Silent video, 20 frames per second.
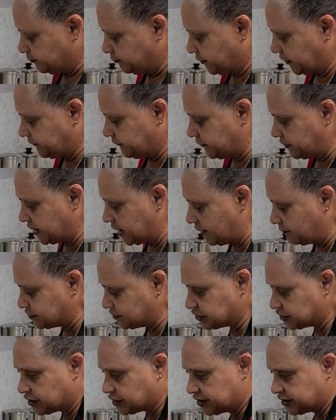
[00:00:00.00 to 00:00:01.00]
But for now, I'm
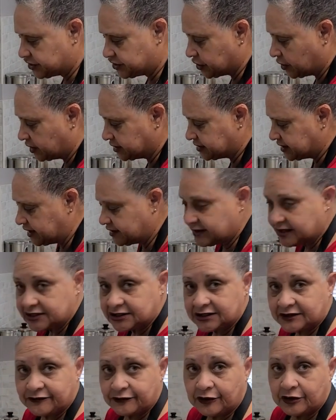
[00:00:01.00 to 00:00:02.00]
just going to saute
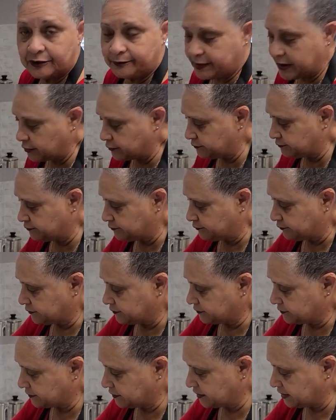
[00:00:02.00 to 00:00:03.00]
this for about
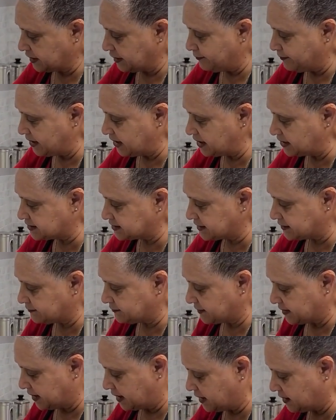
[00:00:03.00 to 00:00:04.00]
a minute
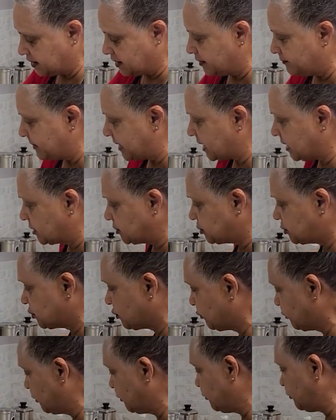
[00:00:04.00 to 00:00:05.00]
and come back and
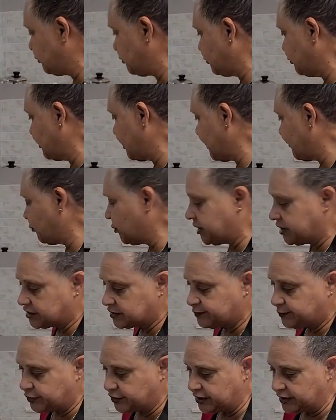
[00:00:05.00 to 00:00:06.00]
show you when I'm ready
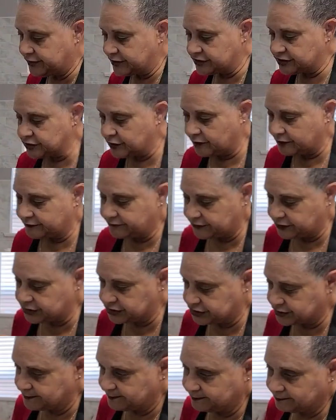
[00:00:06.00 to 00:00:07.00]
to put in the
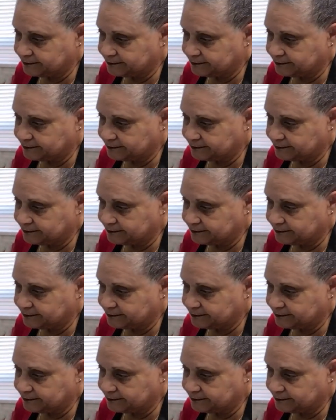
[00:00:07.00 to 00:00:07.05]
saltfish.